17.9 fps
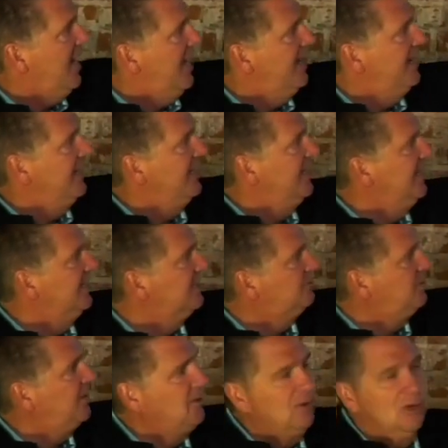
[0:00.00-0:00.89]
an
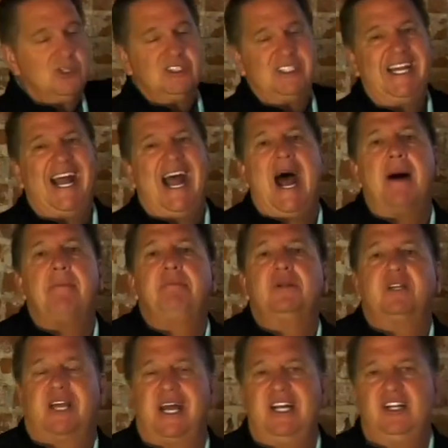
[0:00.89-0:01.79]
EXP Realty
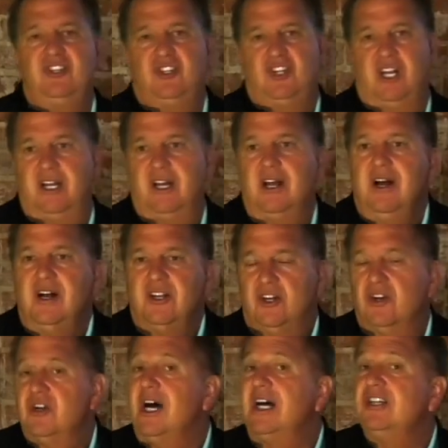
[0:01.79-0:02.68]
application.
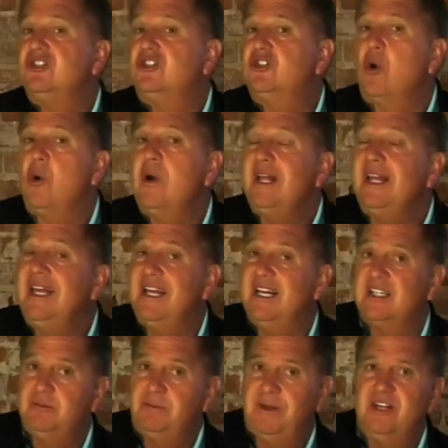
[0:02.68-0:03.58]
You're not joining
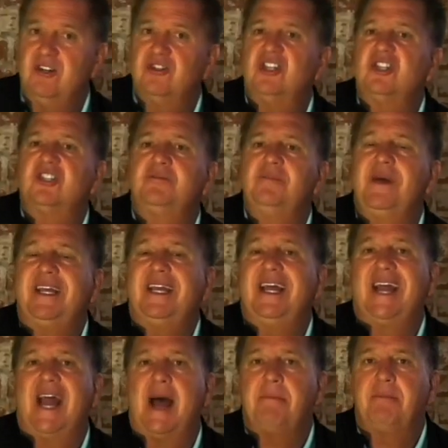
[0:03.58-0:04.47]
EXP, you're just
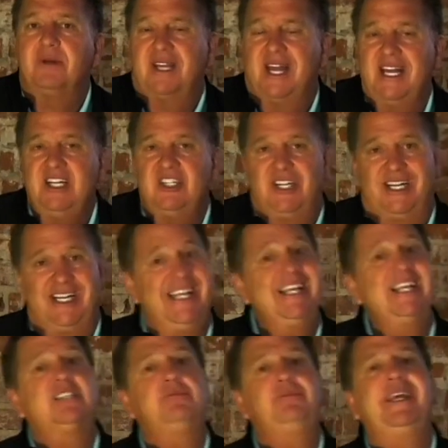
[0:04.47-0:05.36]
making application.
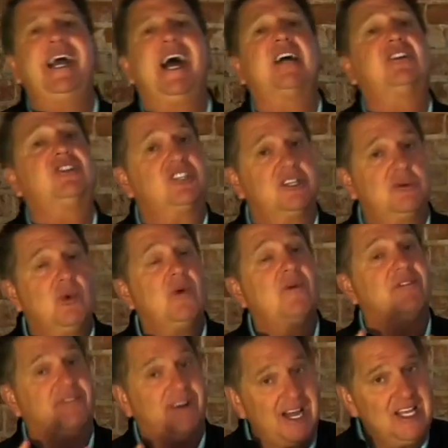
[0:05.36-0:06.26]
EXP actually
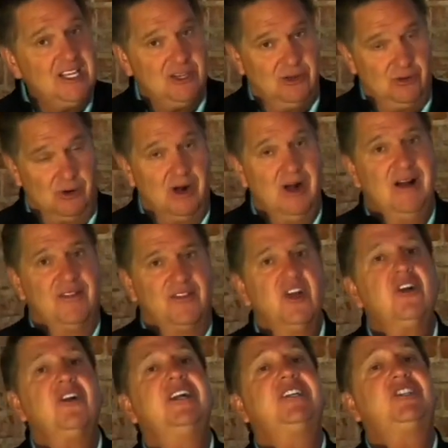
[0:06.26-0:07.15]
will vet you.
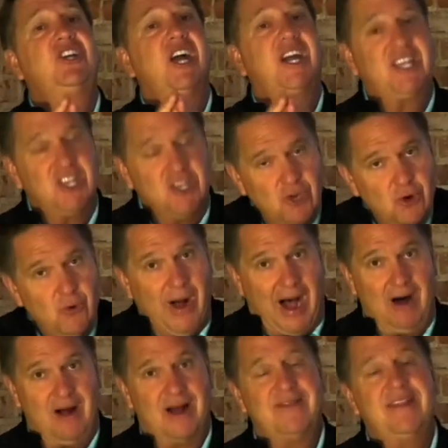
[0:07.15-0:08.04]
They're going to check you
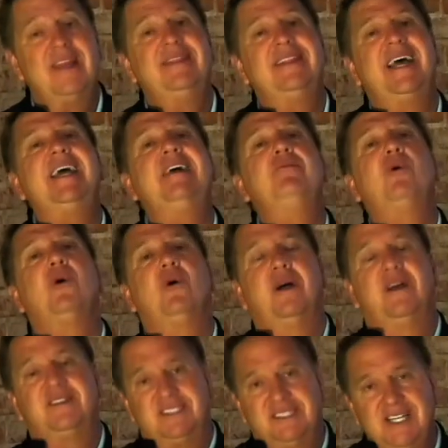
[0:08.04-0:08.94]
out, and then they
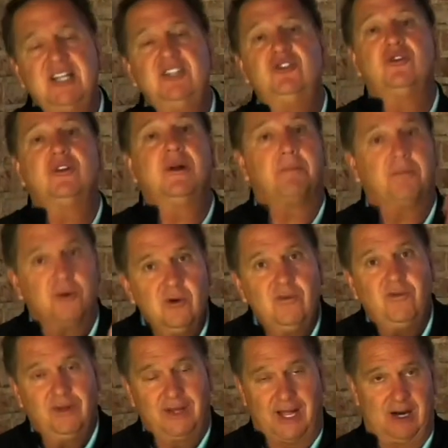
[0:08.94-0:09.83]
will send you an
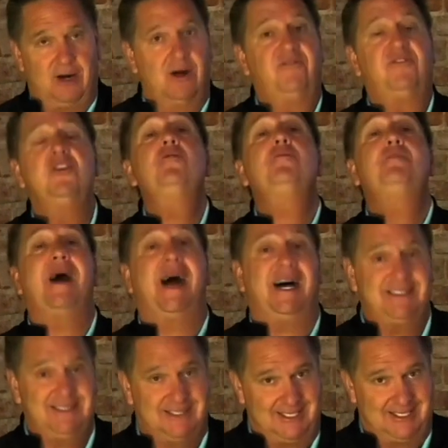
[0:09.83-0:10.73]
approval letter if you
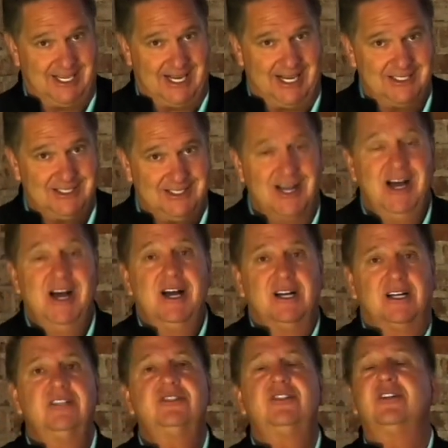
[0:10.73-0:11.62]
pass the test,
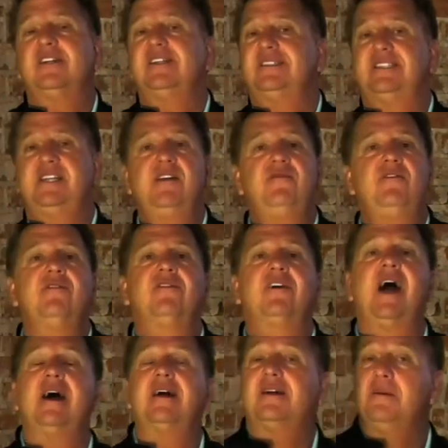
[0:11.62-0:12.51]
because they're going to see if
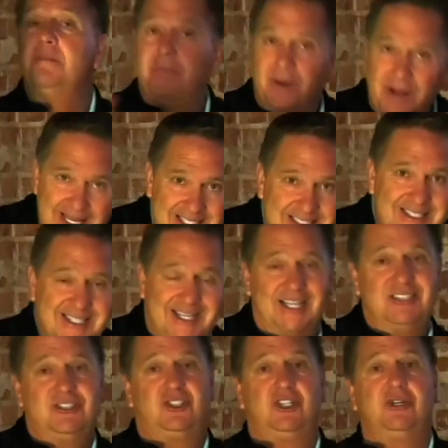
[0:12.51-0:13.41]
you've got complaints
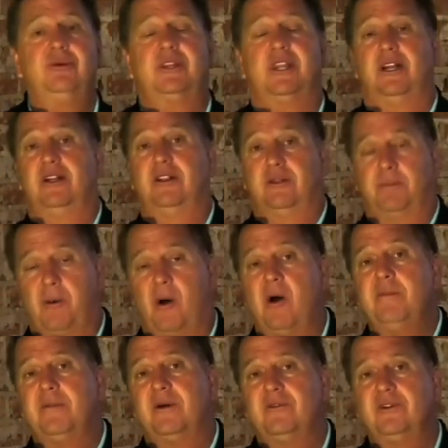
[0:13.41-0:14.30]
against you with the
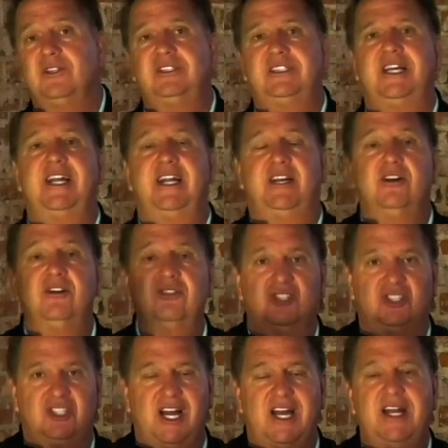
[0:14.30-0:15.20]
Department of Real Estate in
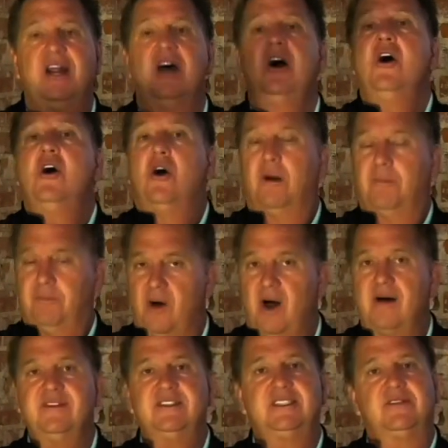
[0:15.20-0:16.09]
your state or
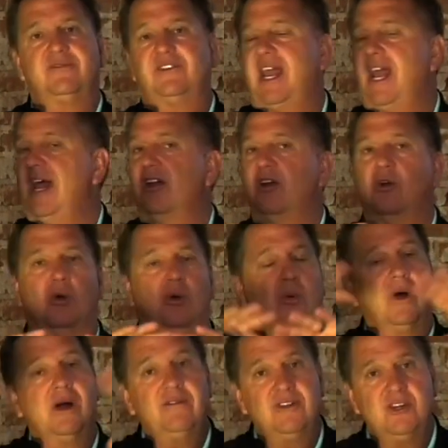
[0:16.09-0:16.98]
province of Canada
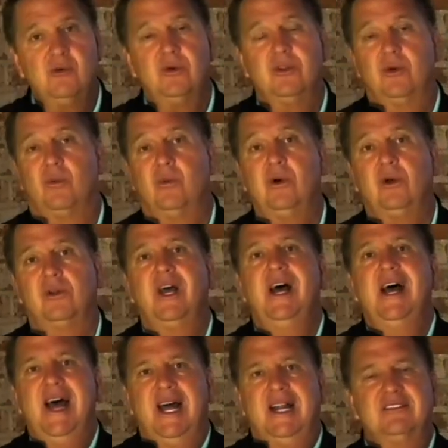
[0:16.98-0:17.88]
or wherever you are in the
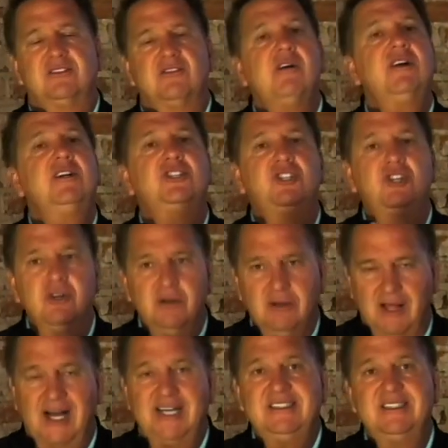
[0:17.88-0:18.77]
world. And as long as
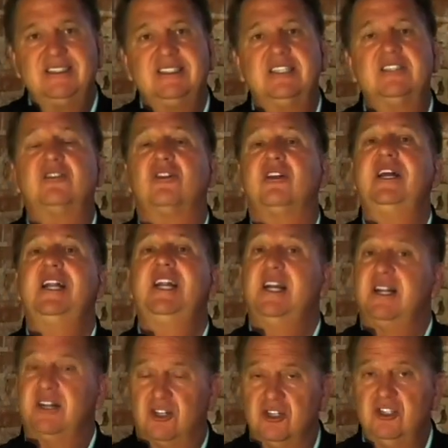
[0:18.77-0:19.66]
your license is
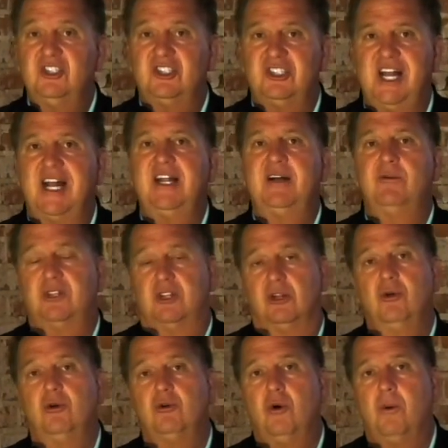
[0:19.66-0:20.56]
clean and in good standing with
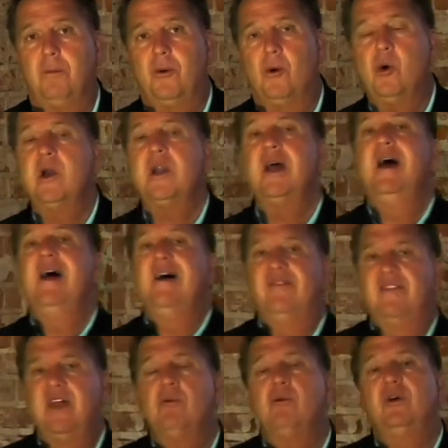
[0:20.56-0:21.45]
the local board,
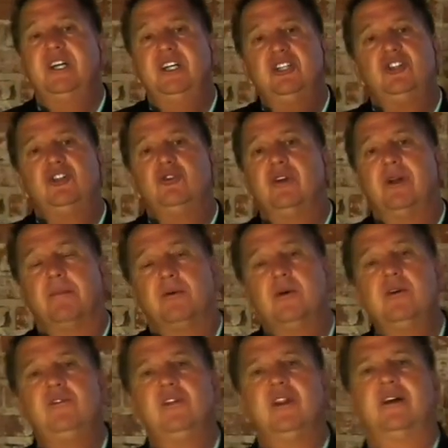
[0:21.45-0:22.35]
they will issue an
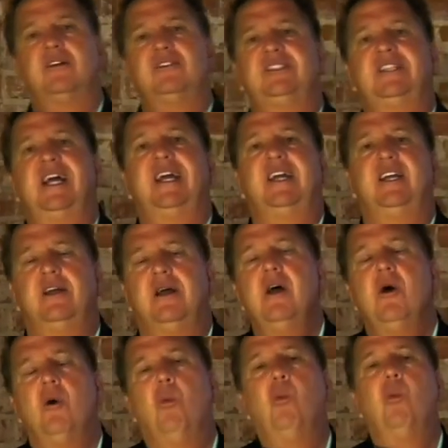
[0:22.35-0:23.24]
approval letter saying,
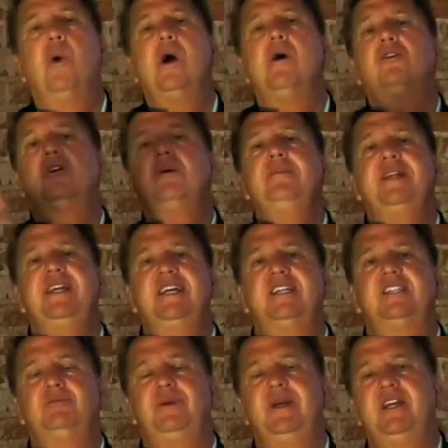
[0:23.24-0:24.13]
welcome to
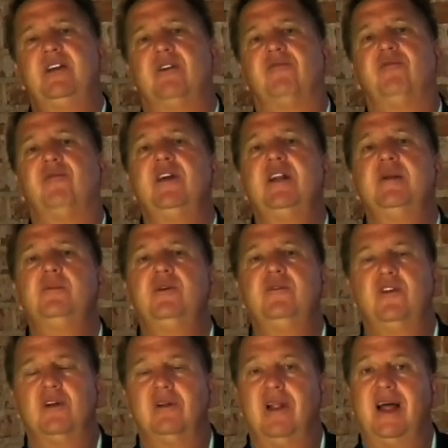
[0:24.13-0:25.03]
EXP, you're free to
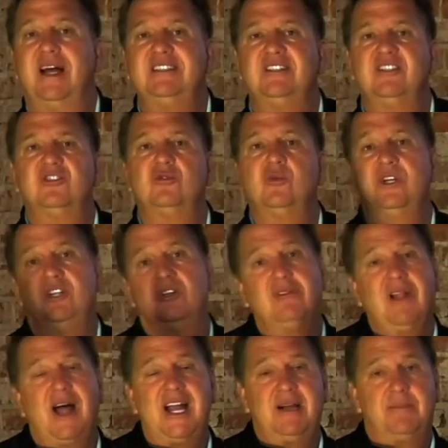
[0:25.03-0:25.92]
move your license when
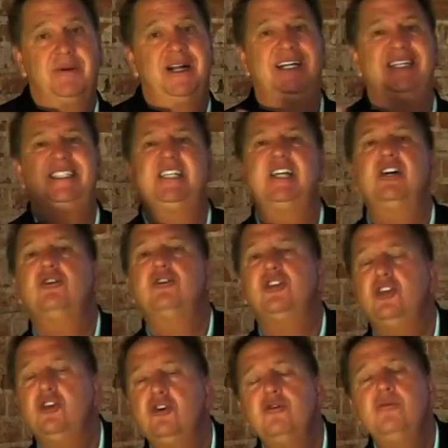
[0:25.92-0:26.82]
you like. But
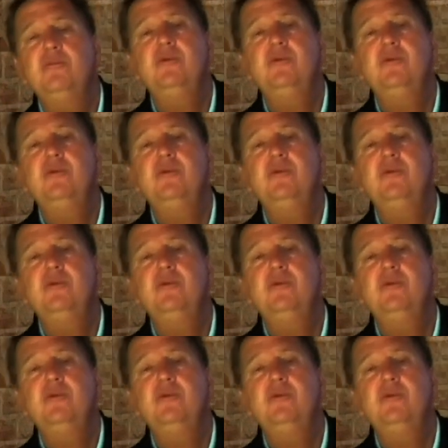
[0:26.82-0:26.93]
until you